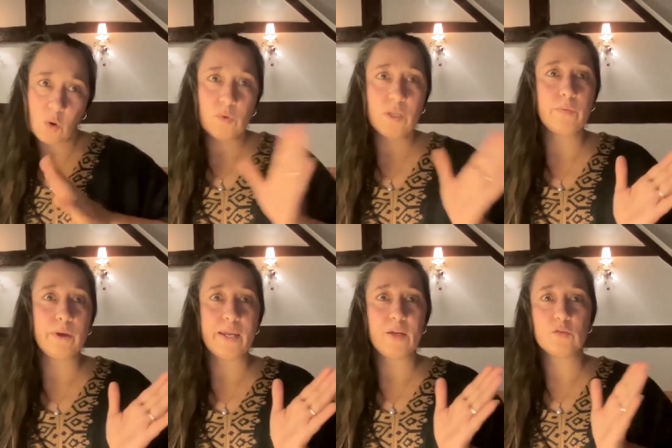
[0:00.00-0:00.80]
only
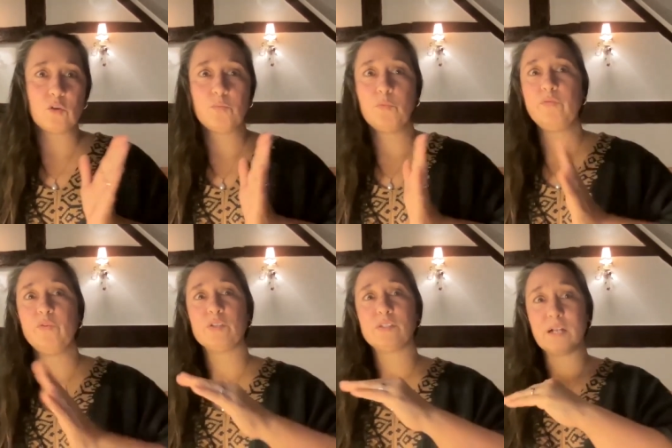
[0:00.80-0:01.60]
way you don't move
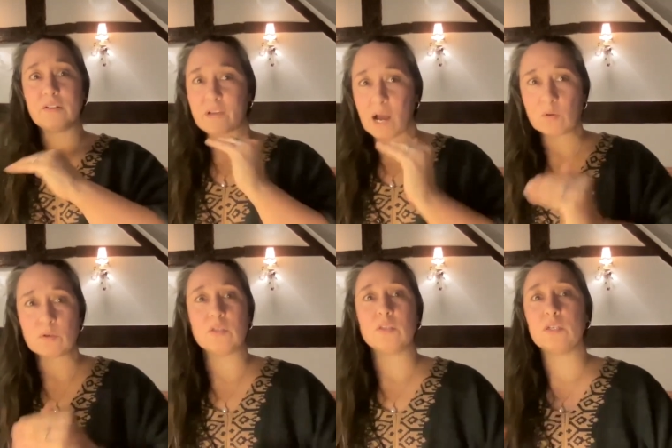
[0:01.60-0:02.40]
yourself
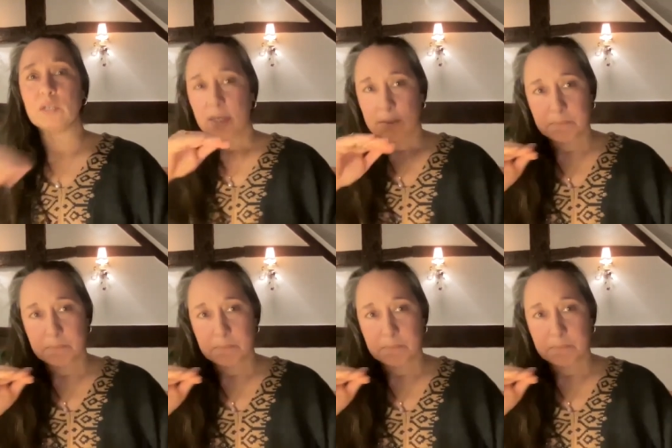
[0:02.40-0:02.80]
out on the